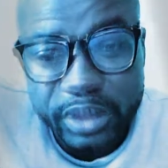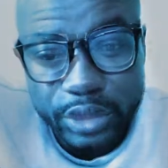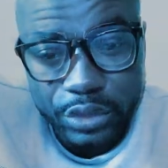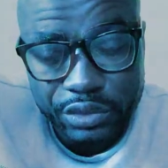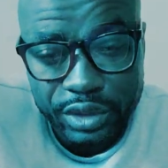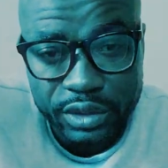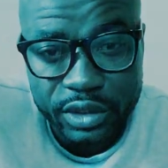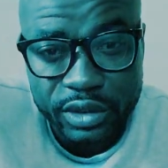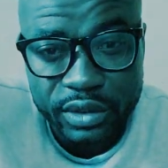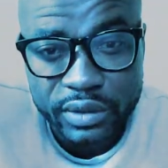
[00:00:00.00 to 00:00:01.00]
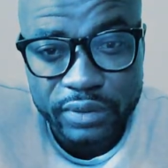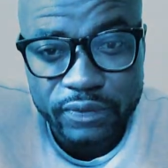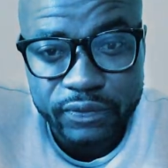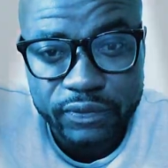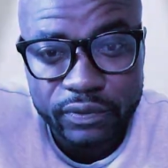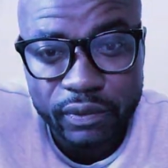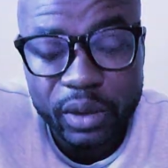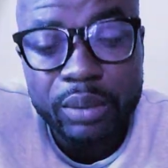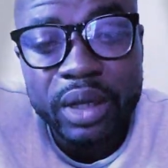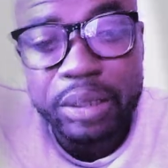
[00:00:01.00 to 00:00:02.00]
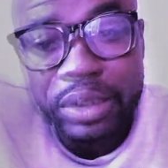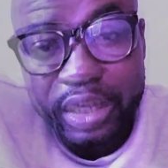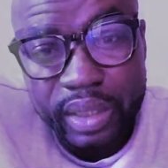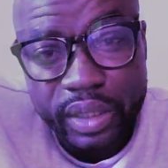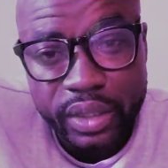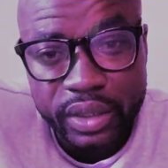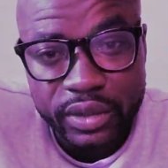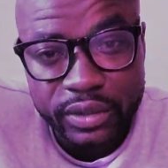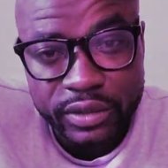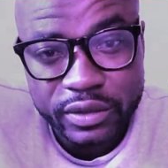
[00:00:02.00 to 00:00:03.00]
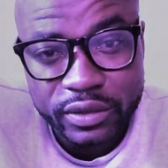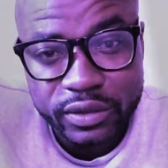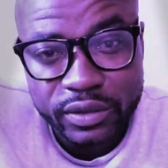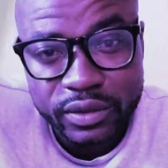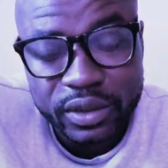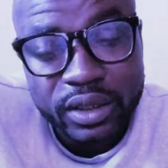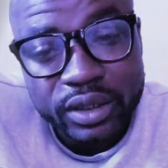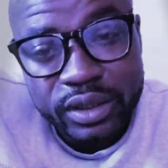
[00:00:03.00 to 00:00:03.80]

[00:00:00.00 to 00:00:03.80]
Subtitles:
my children in there. My big kids